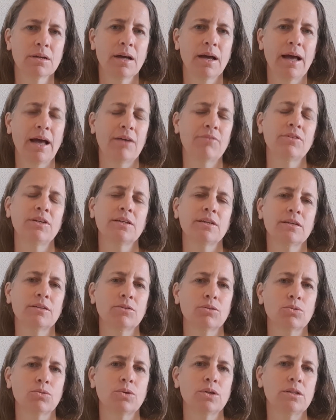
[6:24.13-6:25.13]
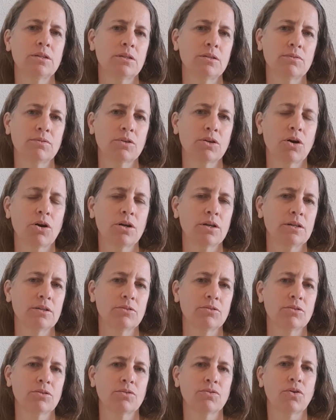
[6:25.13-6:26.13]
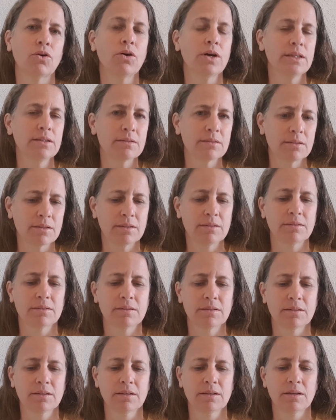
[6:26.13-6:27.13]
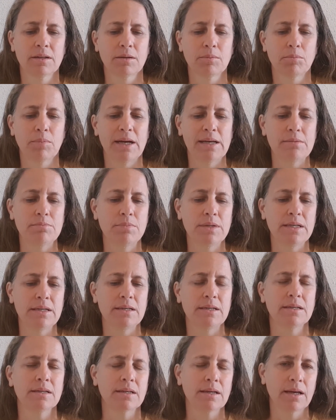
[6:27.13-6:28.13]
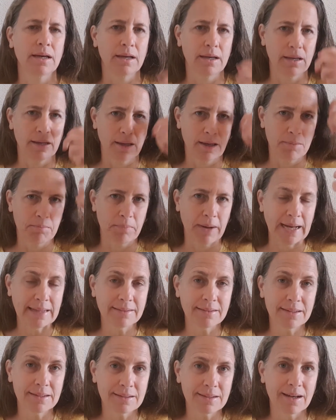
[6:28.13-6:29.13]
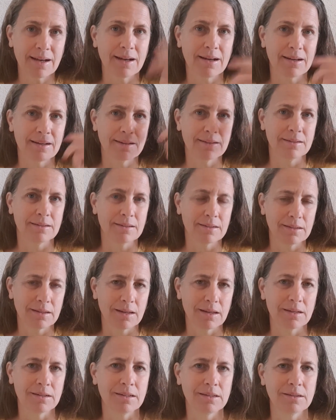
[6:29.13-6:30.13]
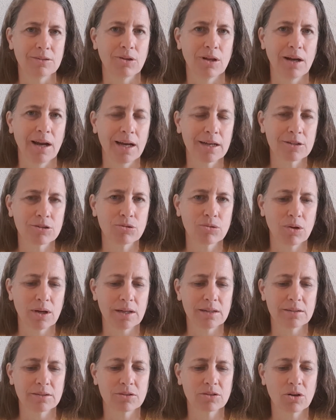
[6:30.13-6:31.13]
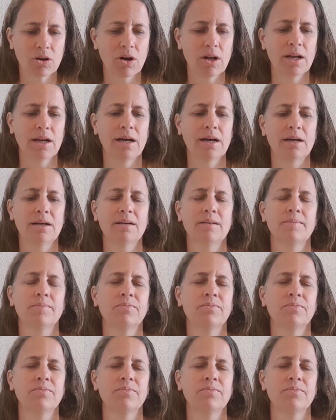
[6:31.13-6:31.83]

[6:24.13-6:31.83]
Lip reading: having intuitive knowledge. For instance, by being a pandita, an intellectual, a scholar,